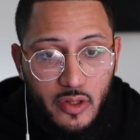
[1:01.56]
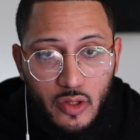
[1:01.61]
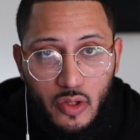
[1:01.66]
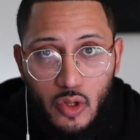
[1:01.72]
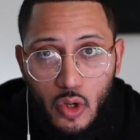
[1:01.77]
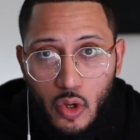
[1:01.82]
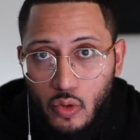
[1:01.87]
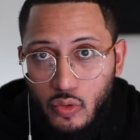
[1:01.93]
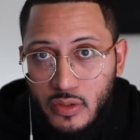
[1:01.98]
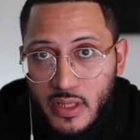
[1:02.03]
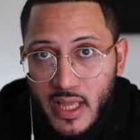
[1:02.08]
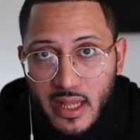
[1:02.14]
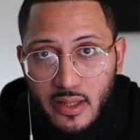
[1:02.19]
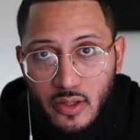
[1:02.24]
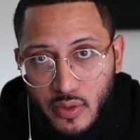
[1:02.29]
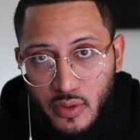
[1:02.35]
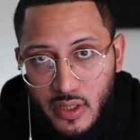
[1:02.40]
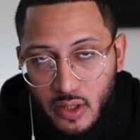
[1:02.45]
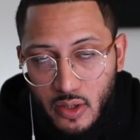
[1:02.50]
go
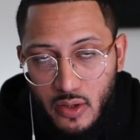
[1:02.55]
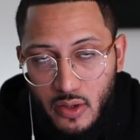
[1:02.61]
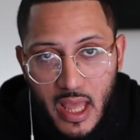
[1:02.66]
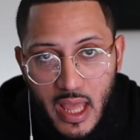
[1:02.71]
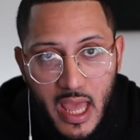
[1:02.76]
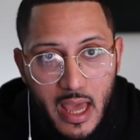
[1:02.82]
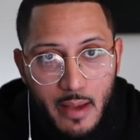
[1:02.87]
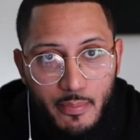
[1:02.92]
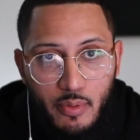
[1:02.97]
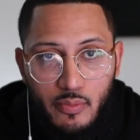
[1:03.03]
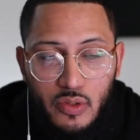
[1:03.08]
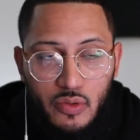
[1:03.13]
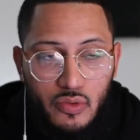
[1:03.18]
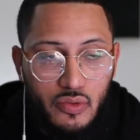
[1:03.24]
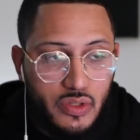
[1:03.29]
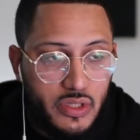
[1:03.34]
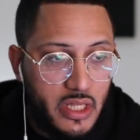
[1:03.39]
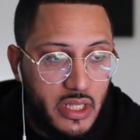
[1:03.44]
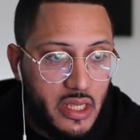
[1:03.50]
download it on Apple
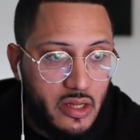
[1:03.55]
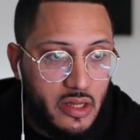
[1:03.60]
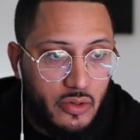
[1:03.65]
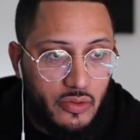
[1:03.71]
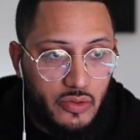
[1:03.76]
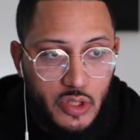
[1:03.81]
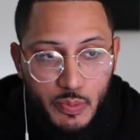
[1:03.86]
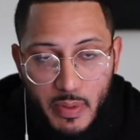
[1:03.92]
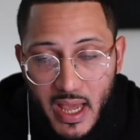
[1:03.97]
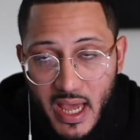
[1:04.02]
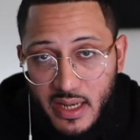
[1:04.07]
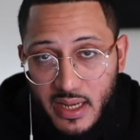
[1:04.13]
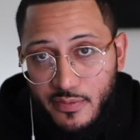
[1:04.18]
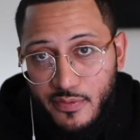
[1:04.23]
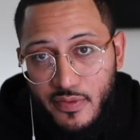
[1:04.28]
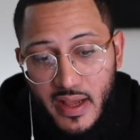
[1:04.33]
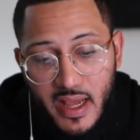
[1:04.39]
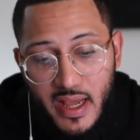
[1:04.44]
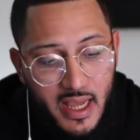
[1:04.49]
Music, on
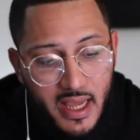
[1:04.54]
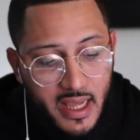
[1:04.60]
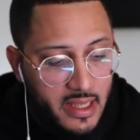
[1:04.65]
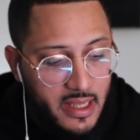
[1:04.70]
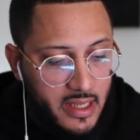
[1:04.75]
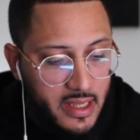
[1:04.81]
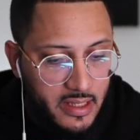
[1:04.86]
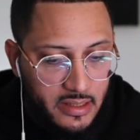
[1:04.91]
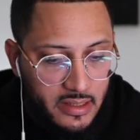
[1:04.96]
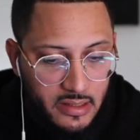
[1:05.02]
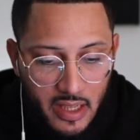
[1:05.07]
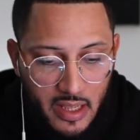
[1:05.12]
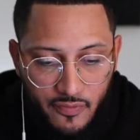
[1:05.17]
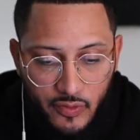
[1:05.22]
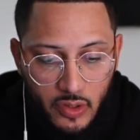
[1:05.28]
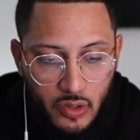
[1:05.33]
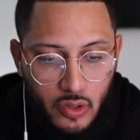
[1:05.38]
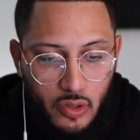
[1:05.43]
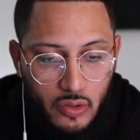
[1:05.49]
Spotify.
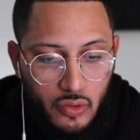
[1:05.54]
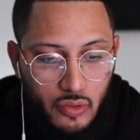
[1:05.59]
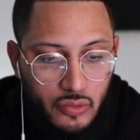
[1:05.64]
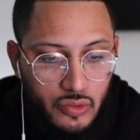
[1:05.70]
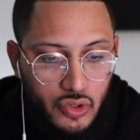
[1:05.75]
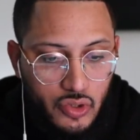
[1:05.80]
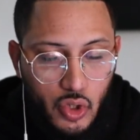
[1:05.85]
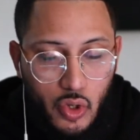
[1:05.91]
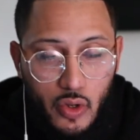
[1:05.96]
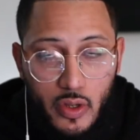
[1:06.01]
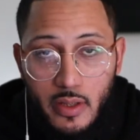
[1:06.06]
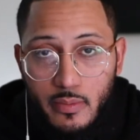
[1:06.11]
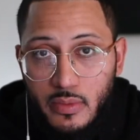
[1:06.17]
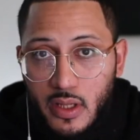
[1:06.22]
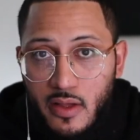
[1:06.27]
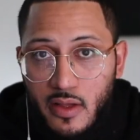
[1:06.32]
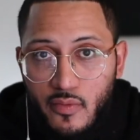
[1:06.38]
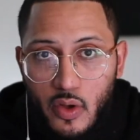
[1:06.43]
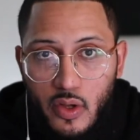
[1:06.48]
Definitely go show him
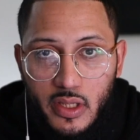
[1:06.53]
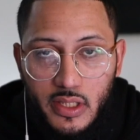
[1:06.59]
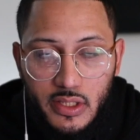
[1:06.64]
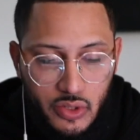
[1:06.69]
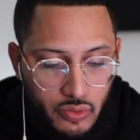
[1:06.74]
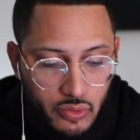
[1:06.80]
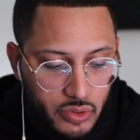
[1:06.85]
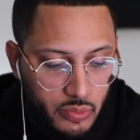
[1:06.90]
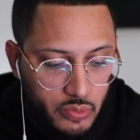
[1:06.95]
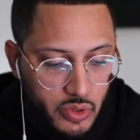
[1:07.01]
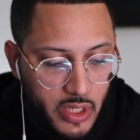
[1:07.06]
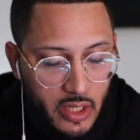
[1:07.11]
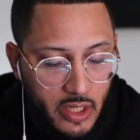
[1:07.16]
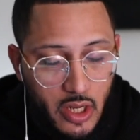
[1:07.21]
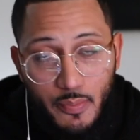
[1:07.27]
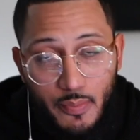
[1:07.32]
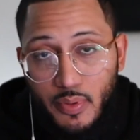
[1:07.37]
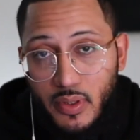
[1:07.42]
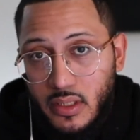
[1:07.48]
love on his YouTube channel.
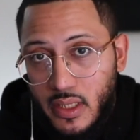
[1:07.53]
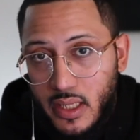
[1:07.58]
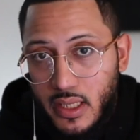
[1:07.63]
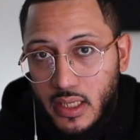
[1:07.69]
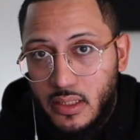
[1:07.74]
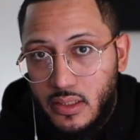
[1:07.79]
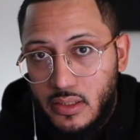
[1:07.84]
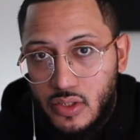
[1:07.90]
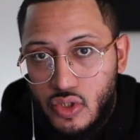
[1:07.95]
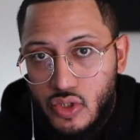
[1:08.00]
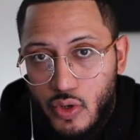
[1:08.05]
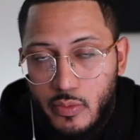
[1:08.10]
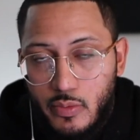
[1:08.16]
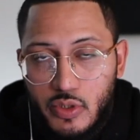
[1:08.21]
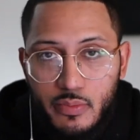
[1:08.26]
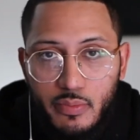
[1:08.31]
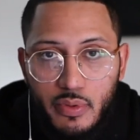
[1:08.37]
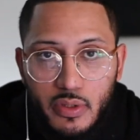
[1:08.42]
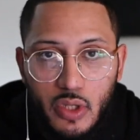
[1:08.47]
I'll put a link in the
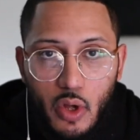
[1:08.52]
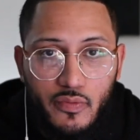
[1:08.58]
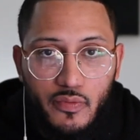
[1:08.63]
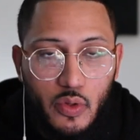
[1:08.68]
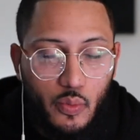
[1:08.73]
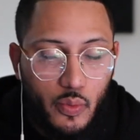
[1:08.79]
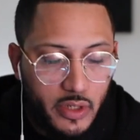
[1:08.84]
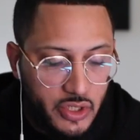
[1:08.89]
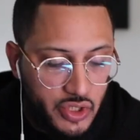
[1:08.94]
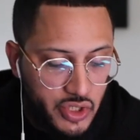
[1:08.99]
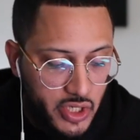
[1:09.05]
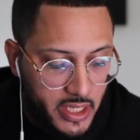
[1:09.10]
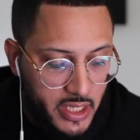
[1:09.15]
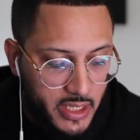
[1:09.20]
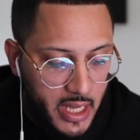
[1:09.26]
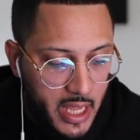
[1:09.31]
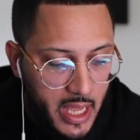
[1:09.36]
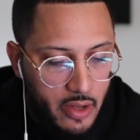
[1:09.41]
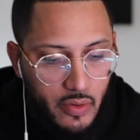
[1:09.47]
description below if you want to check it
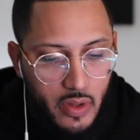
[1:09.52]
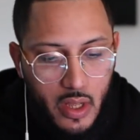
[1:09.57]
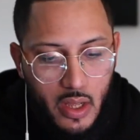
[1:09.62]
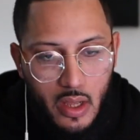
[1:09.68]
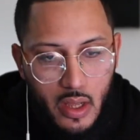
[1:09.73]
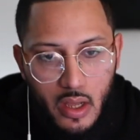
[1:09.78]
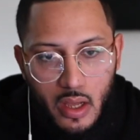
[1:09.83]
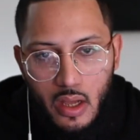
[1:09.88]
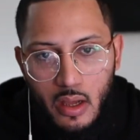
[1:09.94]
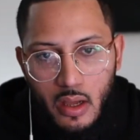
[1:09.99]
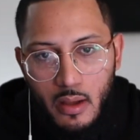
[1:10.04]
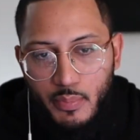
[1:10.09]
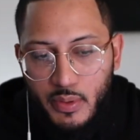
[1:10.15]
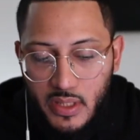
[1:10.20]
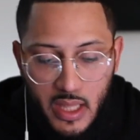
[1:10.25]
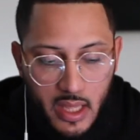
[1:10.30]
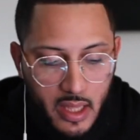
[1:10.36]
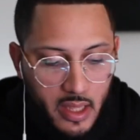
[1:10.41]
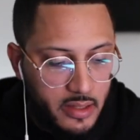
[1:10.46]
out. Um, but
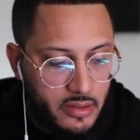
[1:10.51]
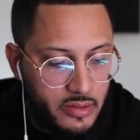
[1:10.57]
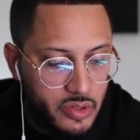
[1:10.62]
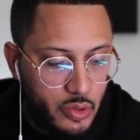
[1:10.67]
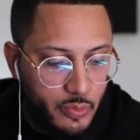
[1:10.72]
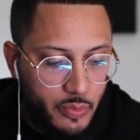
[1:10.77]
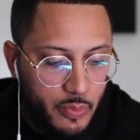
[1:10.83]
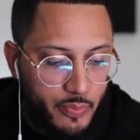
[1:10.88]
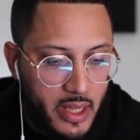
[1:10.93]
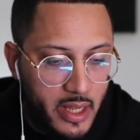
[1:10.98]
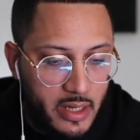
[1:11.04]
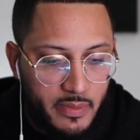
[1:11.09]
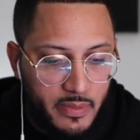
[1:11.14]
yeah, super proud of my